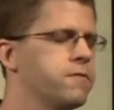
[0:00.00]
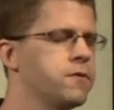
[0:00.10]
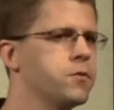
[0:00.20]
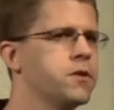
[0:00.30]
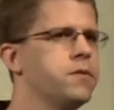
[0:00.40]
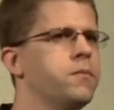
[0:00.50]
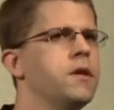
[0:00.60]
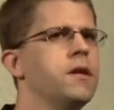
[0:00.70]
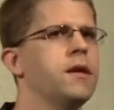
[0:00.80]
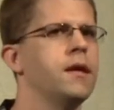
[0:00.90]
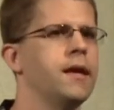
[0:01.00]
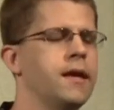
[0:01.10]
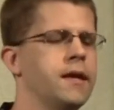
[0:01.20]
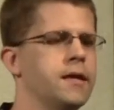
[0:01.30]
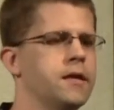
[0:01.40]
fluid,
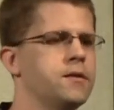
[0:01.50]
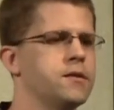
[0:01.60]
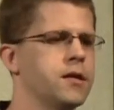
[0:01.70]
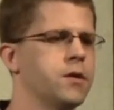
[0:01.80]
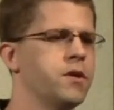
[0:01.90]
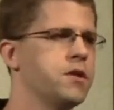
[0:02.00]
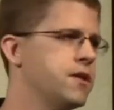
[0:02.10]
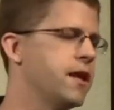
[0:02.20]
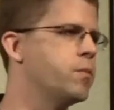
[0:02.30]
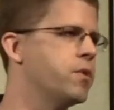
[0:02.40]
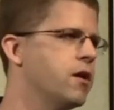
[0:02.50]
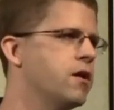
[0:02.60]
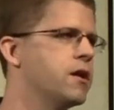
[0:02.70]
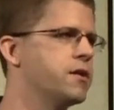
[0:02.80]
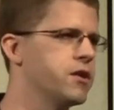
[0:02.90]
and um, they did an
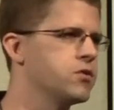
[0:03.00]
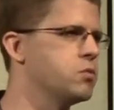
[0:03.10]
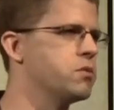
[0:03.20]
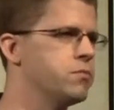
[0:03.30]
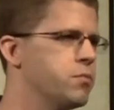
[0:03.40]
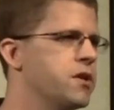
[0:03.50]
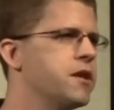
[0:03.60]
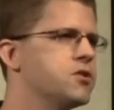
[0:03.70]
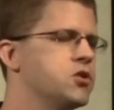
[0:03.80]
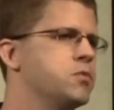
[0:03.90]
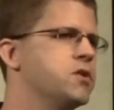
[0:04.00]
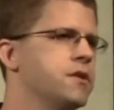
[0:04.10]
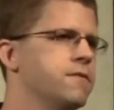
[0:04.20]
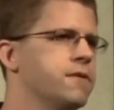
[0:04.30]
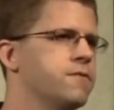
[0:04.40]
ABR, and they also would put ear tubes
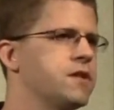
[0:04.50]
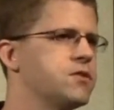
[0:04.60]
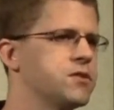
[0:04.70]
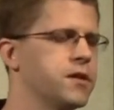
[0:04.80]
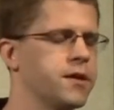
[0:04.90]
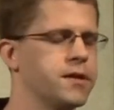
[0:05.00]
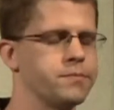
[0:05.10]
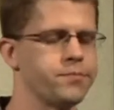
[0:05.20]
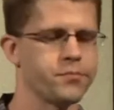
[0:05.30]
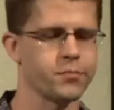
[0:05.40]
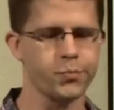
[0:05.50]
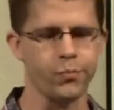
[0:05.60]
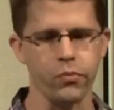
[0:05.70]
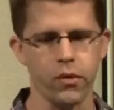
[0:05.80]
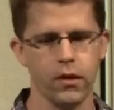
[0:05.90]
in if, if necessary,
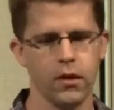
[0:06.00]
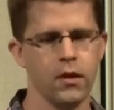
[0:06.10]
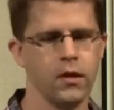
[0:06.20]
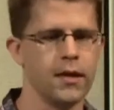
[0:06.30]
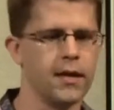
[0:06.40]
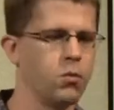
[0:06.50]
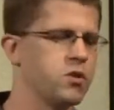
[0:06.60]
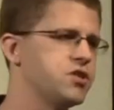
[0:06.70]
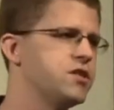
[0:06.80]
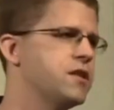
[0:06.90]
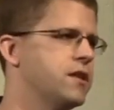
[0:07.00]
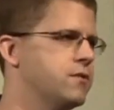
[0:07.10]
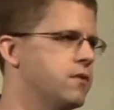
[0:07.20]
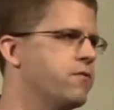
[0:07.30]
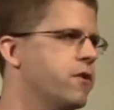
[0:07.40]
uh, which did
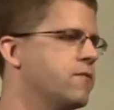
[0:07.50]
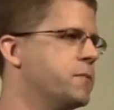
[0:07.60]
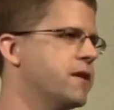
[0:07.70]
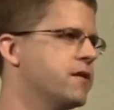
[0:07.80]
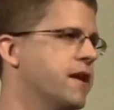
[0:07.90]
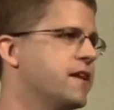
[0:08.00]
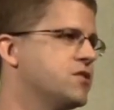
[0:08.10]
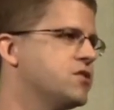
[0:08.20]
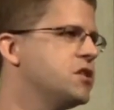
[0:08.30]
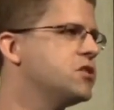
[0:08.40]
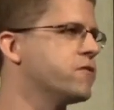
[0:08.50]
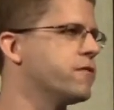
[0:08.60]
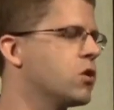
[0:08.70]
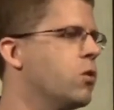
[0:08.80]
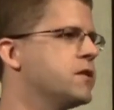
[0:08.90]
in, involve being under anesthesia
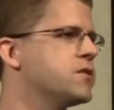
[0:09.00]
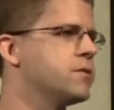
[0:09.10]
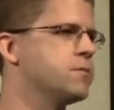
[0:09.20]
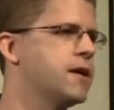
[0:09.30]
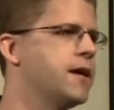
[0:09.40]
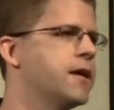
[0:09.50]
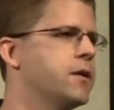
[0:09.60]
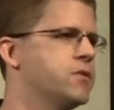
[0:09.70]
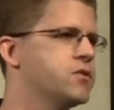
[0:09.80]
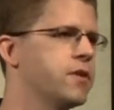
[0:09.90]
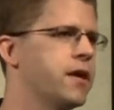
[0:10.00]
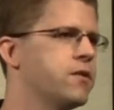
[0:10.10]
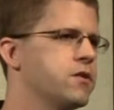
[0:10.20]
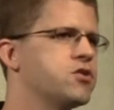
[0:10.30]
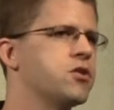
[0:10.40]
for quite some time. And so
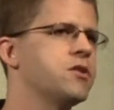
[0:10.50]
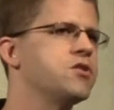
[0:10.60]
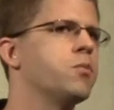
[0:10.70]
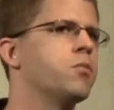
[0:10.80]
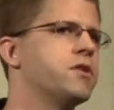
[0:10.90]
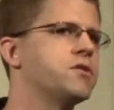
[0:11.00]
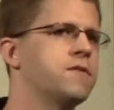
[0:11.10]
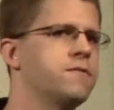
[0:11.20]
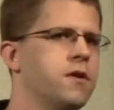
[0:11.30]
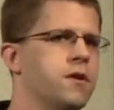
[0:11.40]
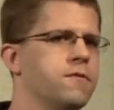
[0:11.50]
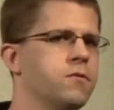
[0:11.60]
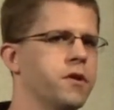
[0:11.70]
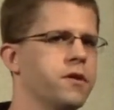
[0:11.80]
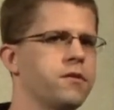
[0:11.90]
that, there's certainly some risk involved
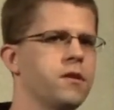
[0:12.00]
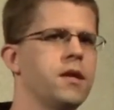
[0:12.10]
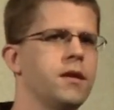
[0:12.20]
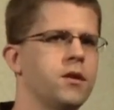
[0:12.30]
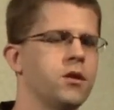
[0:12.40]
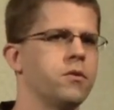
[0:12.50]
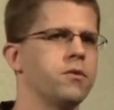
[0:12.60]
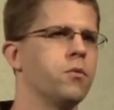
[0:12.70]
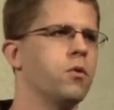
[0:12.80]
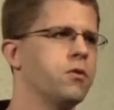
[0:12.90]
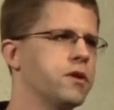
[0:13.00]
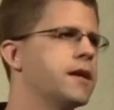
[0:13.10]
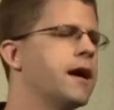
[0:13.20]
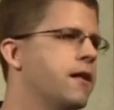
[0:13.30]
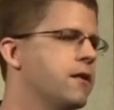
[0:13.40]
with you know,
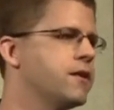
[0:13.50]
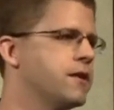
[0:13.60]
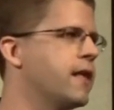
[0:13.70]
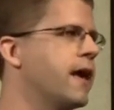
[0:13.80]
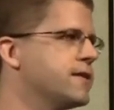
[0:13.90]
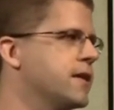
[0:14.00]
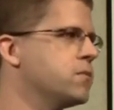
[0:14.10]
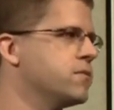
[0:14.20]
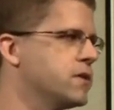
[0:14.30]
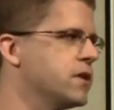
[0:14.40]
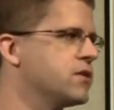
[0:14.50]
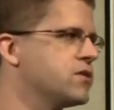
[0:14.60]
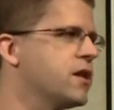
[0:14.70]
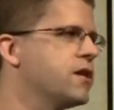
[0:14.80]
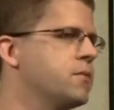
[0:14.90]
enrolling Colin in that type of a, a
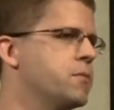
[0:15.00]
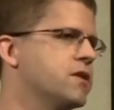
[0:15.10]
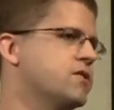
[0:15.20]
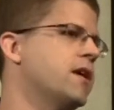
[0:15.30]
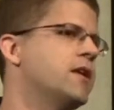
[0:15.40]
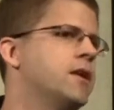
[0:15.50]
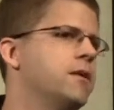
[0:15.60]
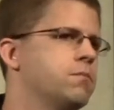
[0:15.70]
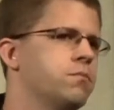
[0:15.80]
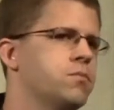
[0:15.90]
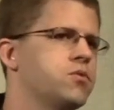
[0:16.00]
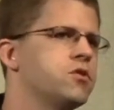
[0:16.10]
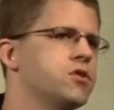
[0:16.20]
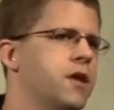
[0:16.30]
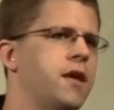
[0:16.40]
study because any,
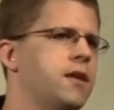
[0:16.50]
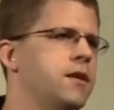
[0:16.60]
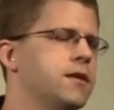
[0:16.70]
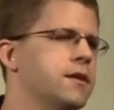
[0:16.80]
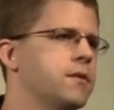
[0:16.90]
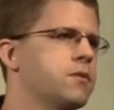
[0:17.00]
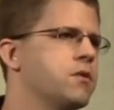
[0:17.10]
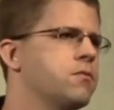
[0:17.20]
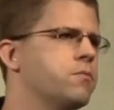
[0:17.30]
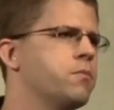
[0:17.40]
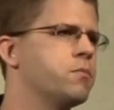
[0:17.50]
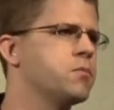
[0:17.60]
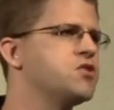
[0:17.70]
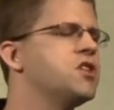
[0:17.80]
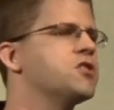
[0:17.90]
surgery, any uh,
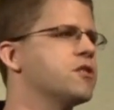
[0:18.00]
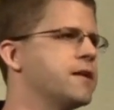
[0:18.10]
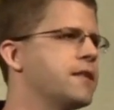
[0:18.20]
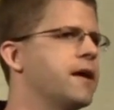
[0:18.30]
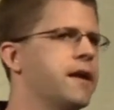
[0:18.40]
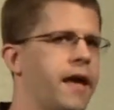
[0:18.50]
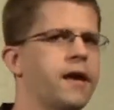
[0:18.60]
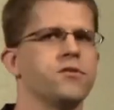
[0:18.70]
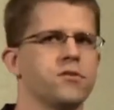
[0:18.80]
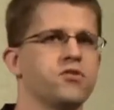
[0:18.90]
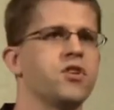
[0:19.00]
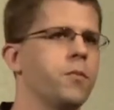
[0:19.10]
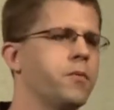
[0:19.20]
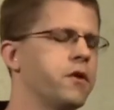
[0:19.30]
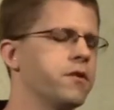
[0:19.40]
procedure like that has
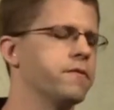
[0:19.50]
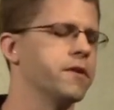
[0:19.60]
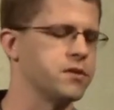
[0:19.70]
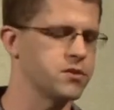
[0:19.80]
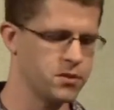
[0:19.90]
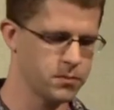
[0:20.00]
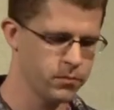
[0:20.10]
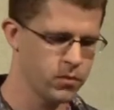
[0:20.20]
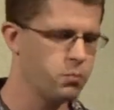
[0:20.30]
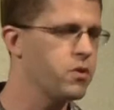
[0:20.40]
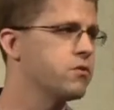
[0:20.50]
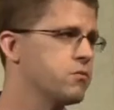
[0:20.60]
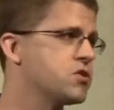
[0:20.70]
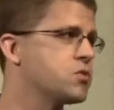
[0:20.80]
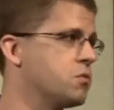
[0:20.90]
some amount of risk. But the
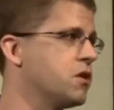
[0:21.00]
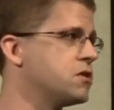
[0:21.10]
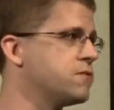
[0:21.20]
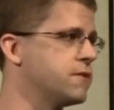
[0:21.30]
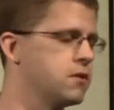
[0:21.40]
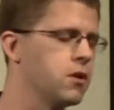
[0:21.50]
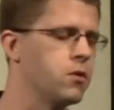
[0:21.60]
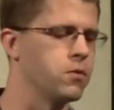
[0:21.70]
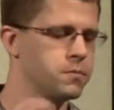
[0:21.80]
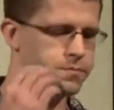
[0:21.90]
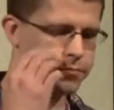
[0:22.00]
risks were relatively low